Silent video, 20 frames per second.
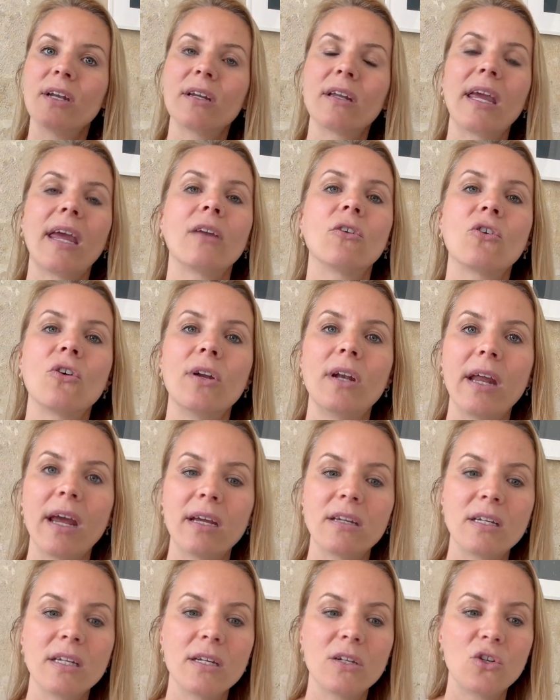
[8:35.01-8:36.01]
get
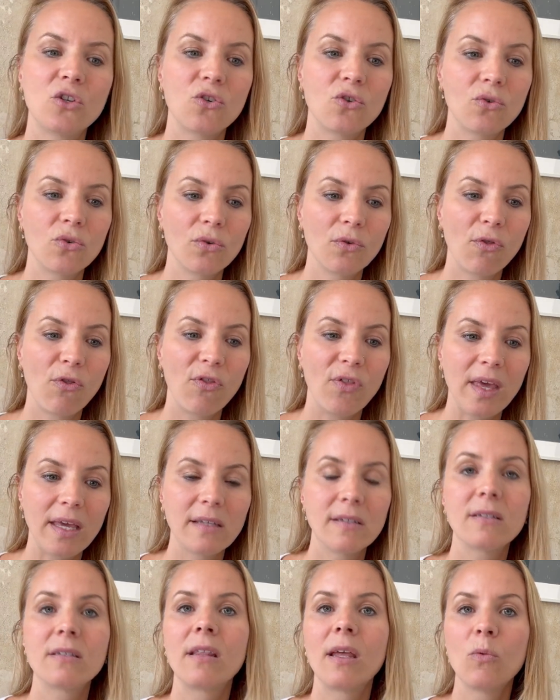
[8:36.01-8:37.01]
connected to
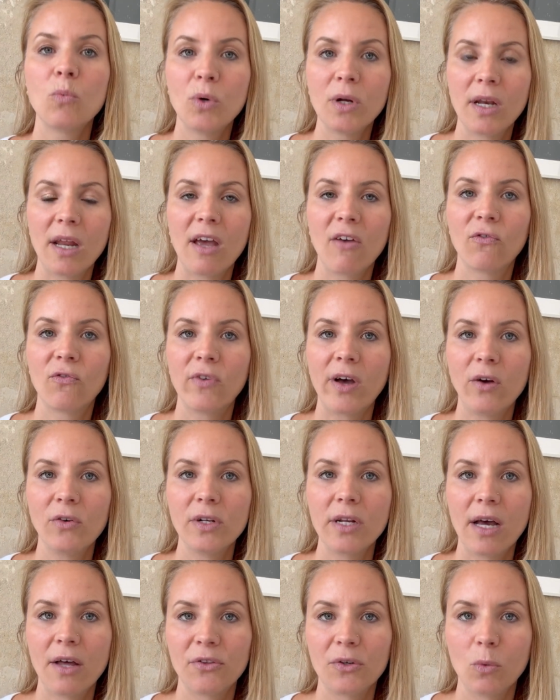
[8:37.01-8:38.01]
things they wouldn't have found
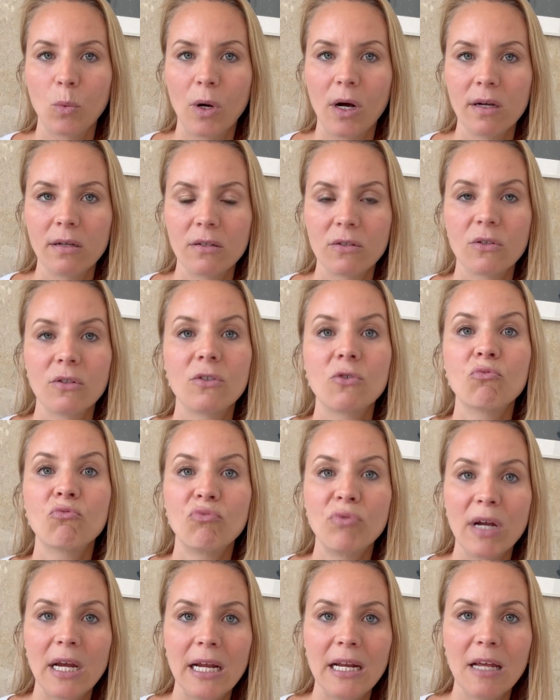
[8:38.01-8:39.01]
otherwise. So it's
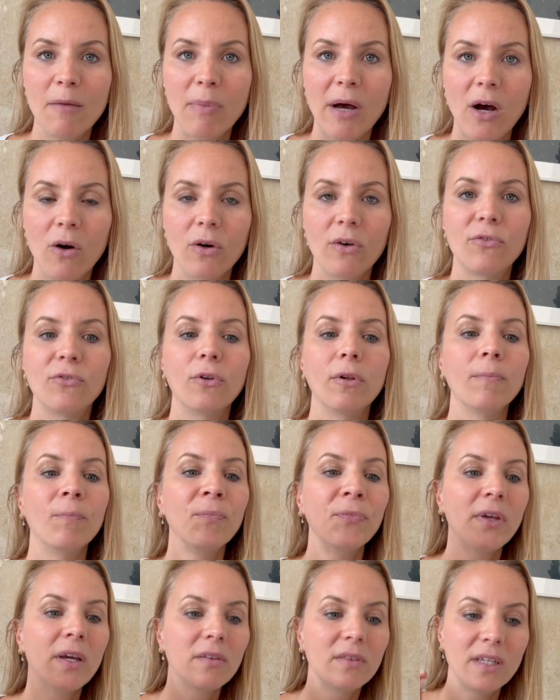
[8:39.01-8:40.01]
really powerful.
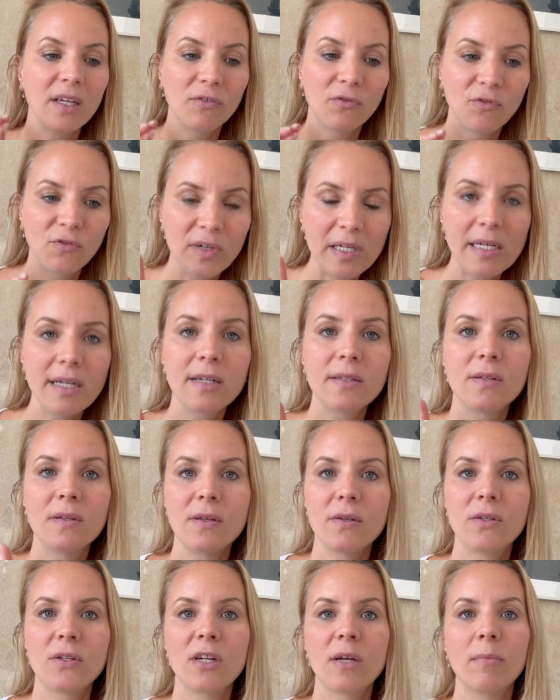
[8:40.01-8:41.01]
The affiliate
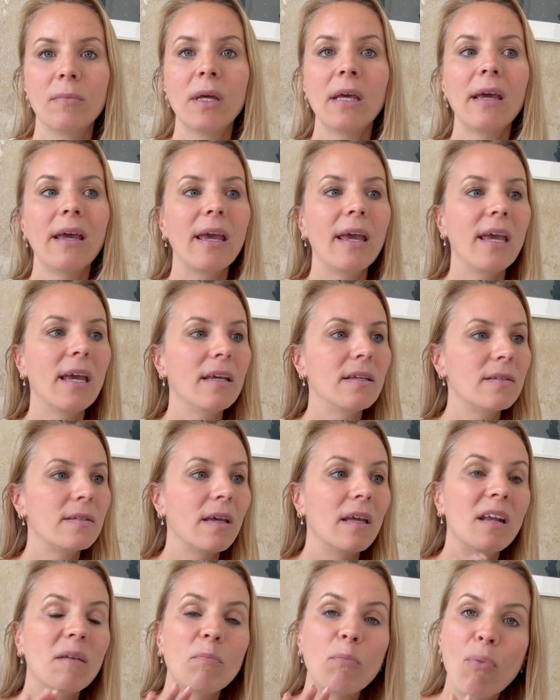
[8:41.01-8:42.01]
system is
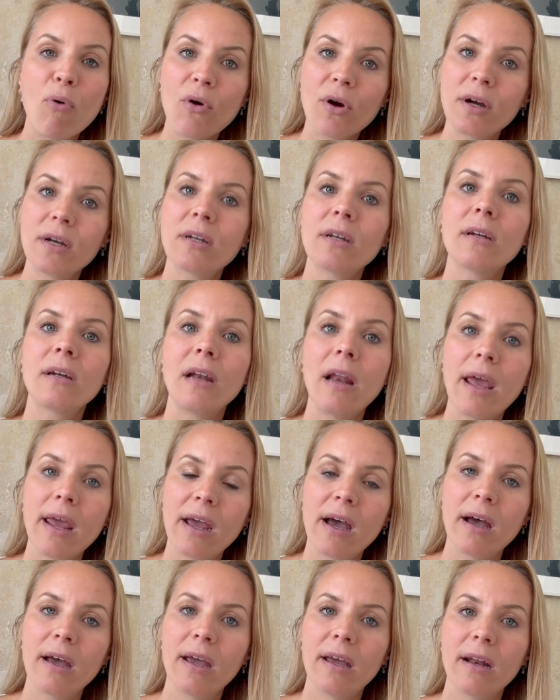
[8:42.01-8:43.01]
an important
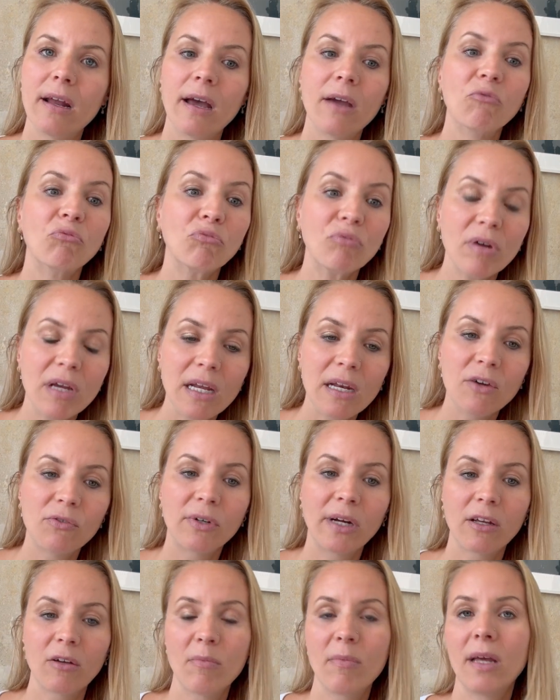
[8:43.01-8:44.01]
layer, and I really
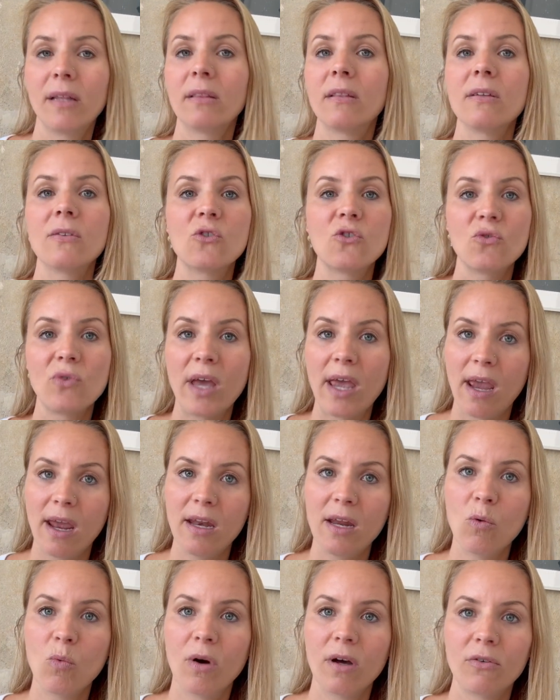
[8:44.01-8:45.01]
recommend this to
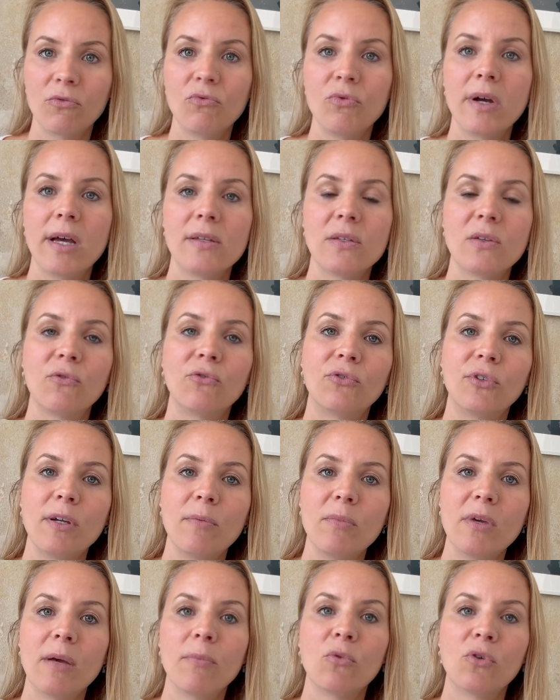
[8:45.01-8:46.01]
anyone who has a
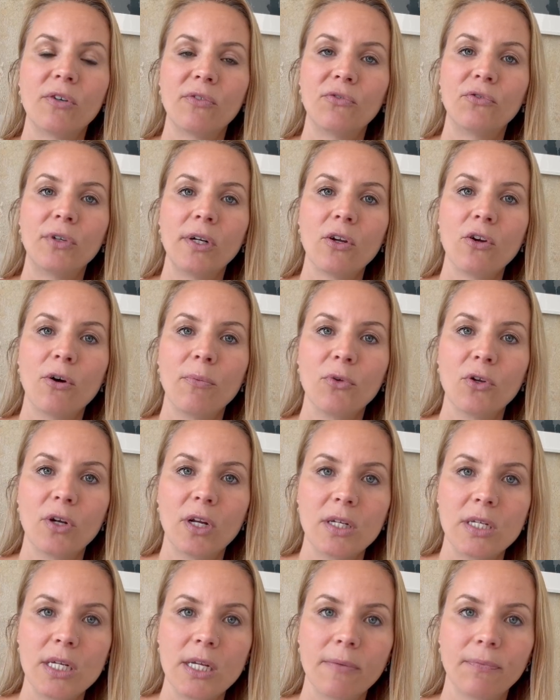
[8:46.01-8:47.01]
freemium or free
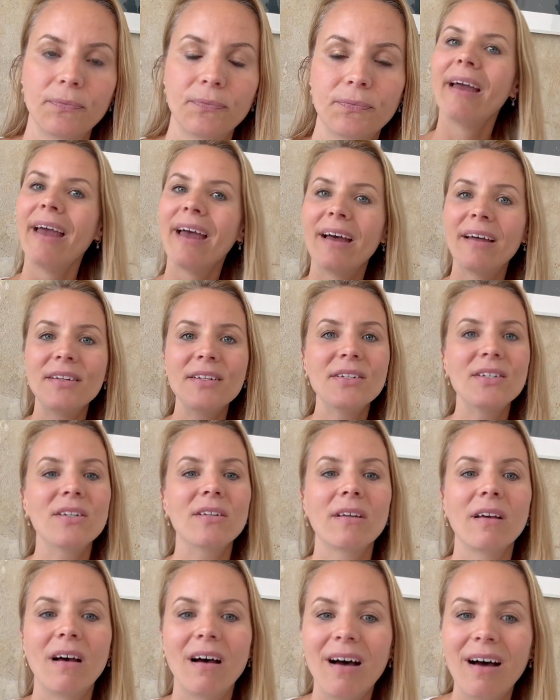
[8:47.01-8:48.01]
community. And
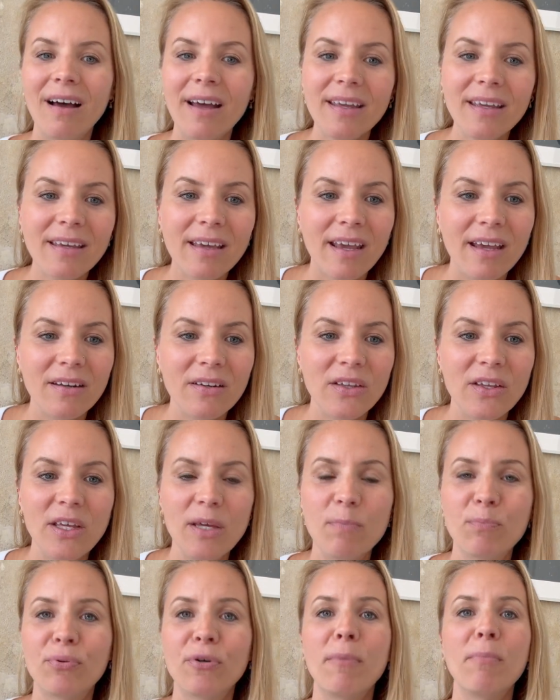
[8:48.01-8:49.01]
I can
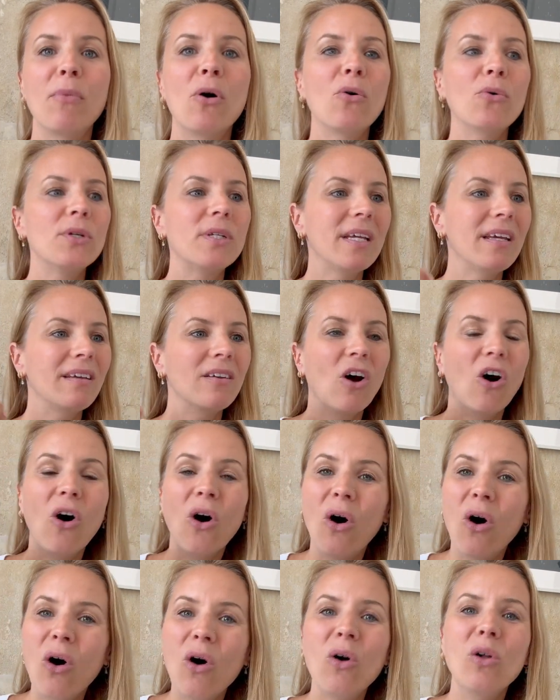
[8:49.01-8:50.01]
keep promoting
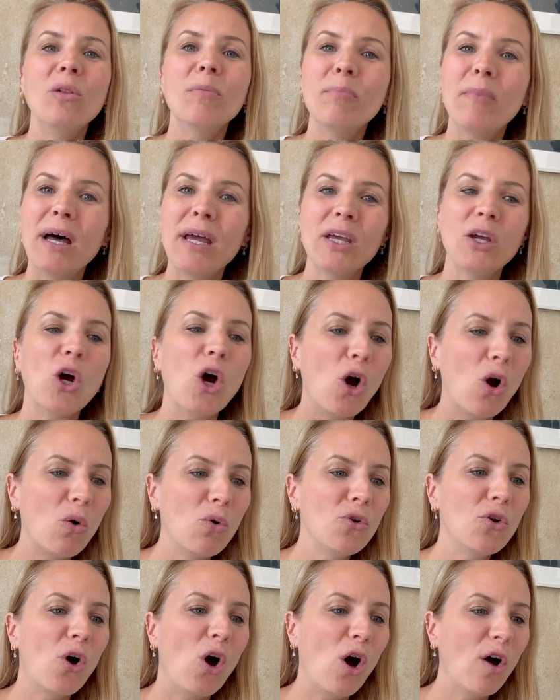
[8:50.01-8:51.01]
all my
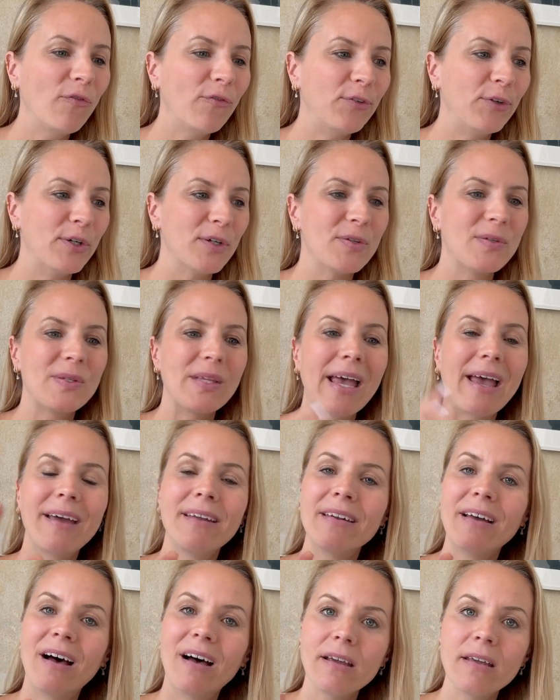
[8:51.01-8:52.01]
own offers,
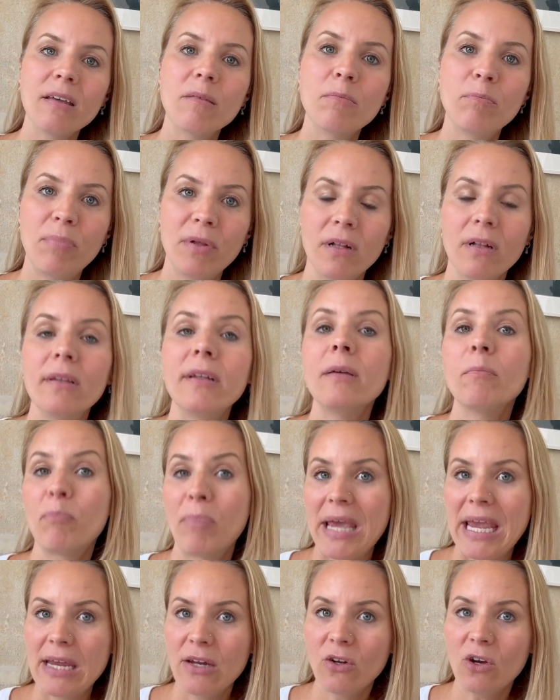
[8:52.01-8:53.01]
and I am building
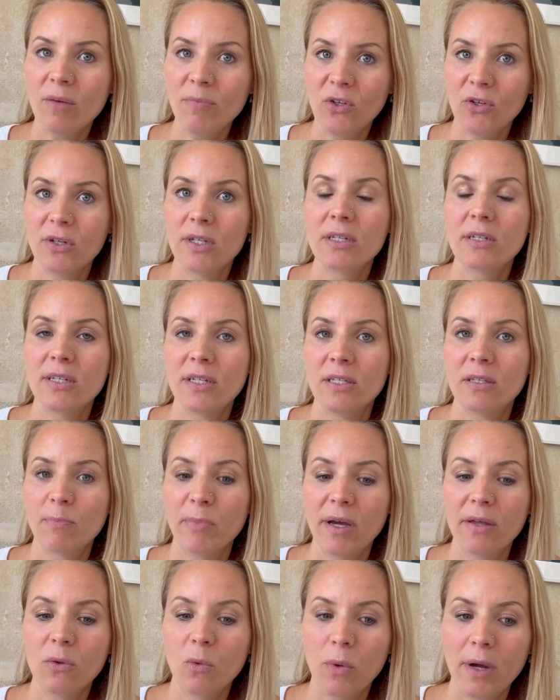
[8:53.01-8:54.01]
paid communities,
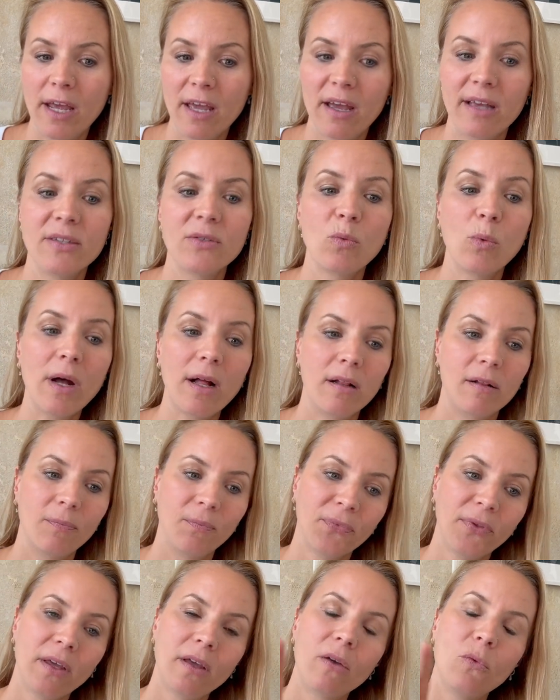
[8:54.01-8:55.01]
by the way, as well.
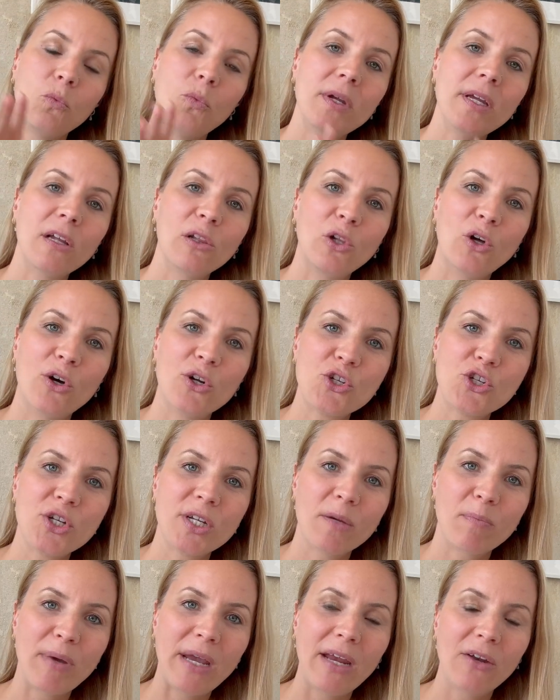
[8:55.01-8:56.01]
We are launching
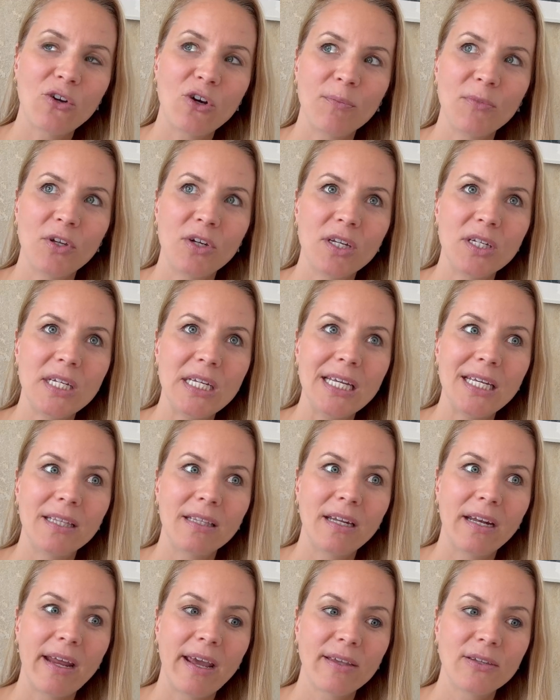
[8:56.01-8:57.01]
a paid community in
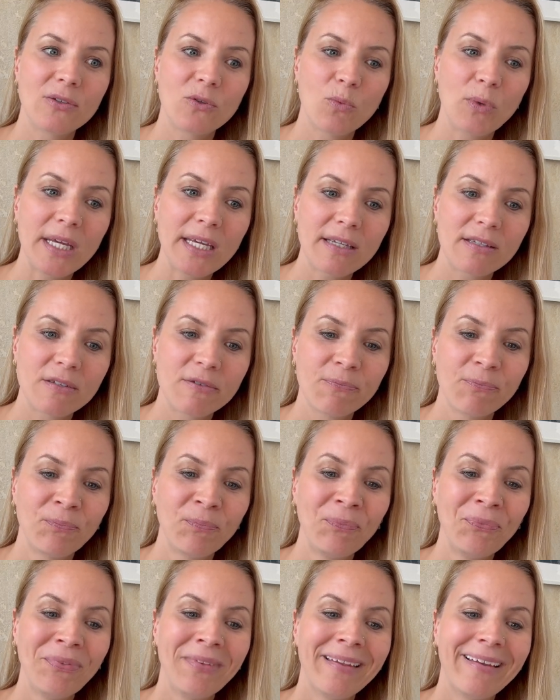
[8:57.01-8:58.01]
the next weeks,
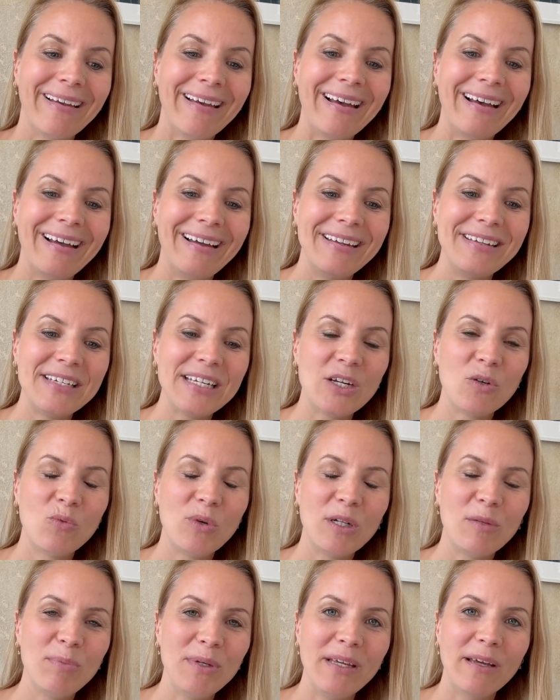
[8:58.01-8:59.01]
and it
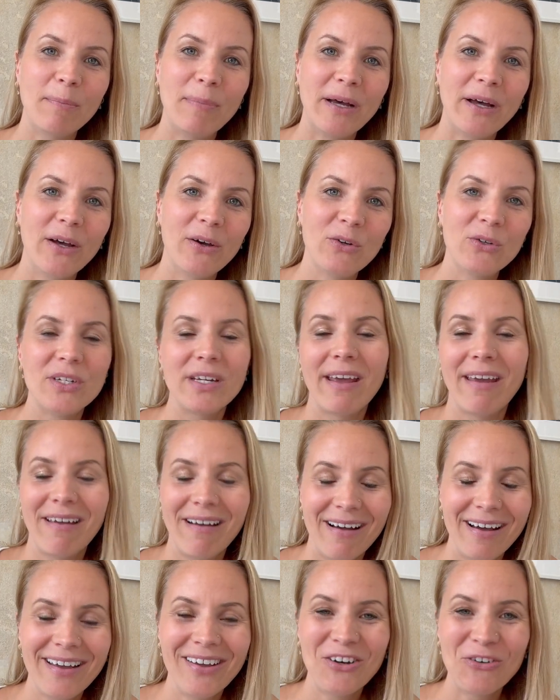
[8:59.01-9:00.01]
will be about
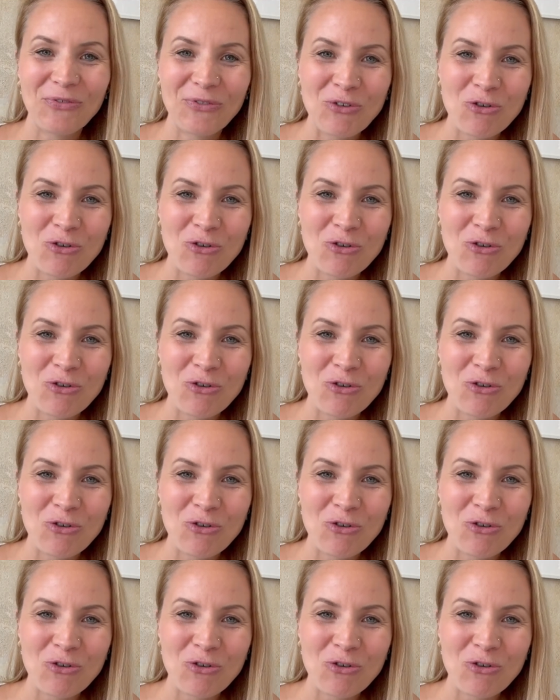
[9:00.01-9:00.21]
AI, of